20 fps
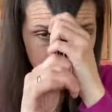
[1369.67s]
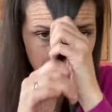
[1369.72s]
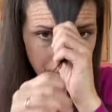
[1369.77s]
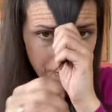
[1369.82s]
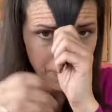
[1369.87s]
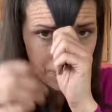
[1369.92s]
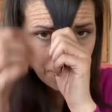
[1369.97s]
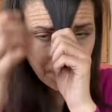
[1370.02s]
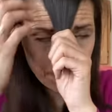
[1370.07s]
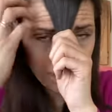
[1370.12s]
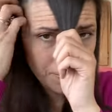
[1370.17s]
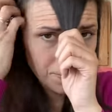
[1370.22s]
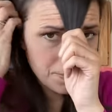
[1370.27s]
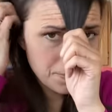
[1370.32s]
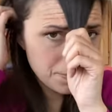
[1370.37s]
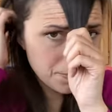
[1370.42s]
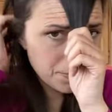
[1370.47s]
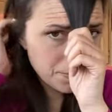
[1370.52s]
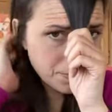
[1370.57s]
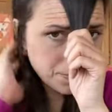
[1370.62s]

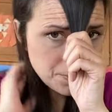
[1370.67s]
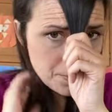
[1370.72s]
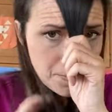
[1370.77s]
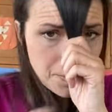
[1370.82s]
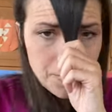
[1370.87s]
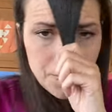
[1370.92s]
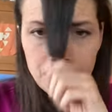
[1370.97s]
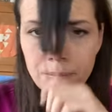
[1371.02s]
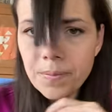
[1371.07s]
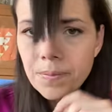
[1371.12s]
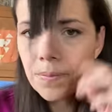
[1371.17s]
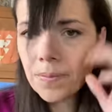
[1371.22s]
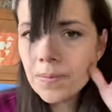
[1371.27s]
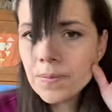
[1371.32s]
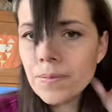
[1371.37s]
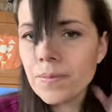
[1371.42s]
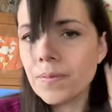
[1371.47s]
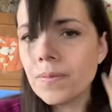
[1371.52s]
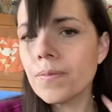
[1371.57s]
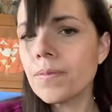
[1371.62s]

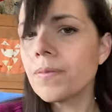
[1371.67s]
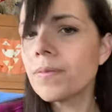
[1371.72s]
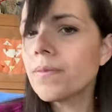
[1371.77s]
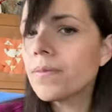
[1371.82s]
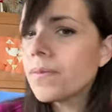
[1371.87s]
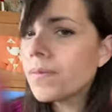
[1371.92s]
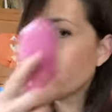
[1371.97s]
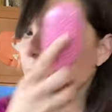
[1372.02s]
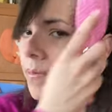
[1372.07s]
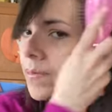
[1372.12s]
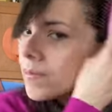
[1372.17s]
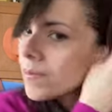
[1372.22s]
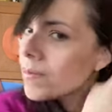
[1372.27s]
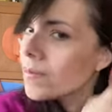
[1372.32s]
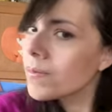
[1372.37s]
No one is speaking in this clip.